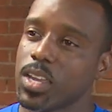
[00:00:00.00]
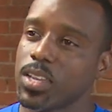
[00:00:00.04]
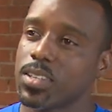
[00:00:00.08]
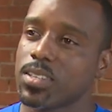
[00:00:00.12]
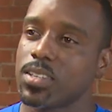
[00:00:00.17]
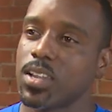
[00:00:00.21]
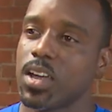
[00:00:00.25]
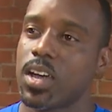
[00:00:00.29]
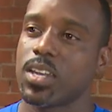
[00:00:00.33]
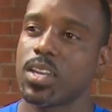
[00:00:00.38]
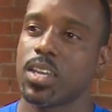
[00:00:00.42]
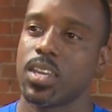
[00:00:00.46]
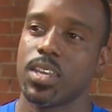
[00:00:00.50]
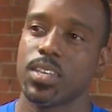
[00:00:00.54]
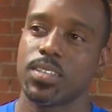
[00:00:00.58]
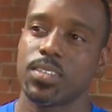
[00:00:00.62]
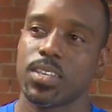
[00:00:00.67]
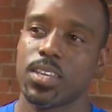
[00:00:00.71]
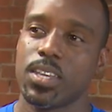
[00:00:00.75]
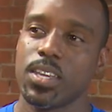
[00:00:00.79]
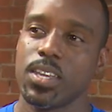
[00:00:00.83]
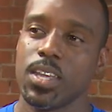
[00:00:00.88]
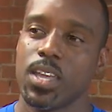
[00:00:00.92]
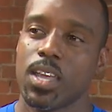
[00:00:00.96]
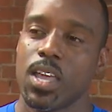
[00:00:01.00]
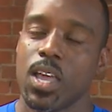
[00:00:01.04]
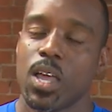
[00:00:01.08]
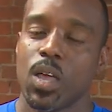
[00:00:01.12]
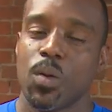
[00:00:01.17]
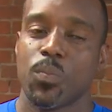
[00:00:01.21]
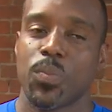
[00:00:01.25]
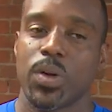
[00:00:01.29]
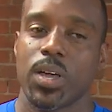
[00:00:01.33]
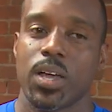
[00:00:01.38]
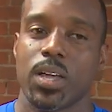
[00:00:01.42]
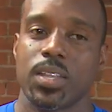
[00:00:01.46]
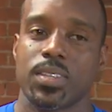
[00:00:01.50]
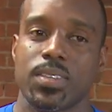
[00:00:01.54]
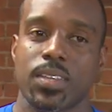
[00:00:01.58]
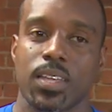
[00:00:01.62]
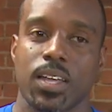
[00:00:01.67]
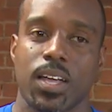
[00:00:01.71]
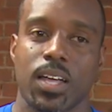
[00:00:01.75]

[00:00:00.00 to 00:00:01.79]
It's not easy, but